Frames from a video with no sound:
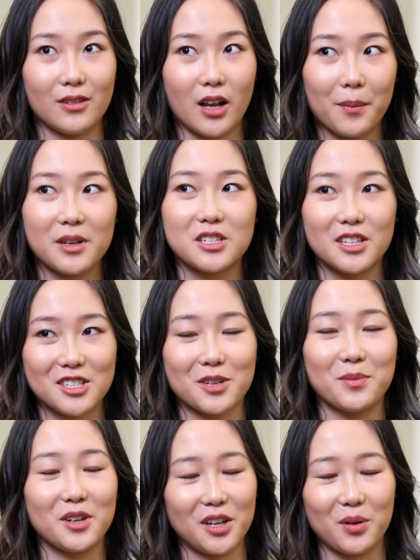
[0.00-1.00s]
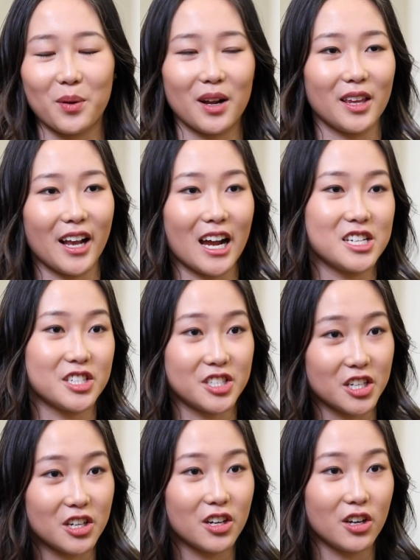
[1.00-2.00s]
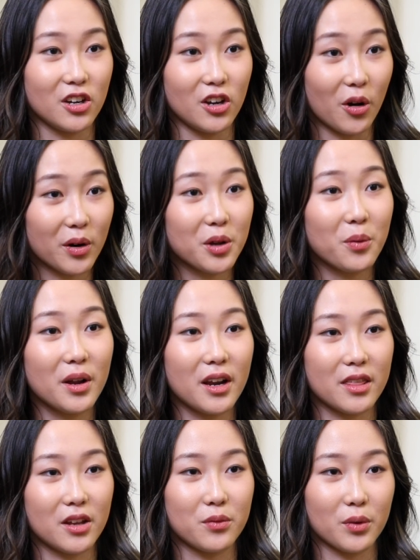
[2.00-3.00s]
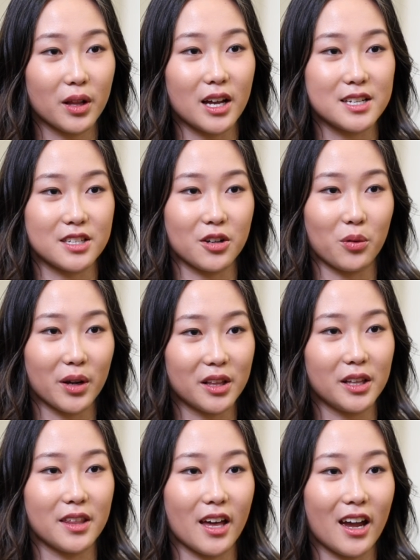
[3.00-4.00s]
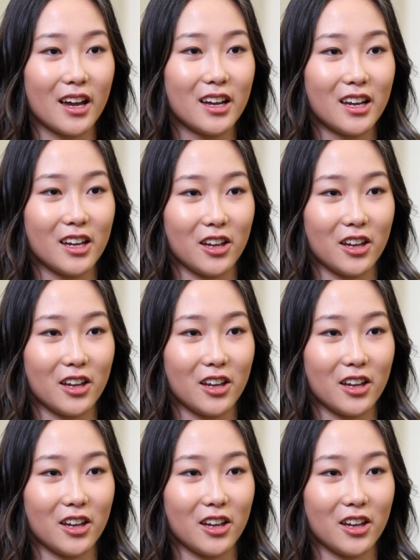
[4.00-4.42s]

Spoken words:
Coming to this community where like I just didn't know anyone, and then realizing quickly that,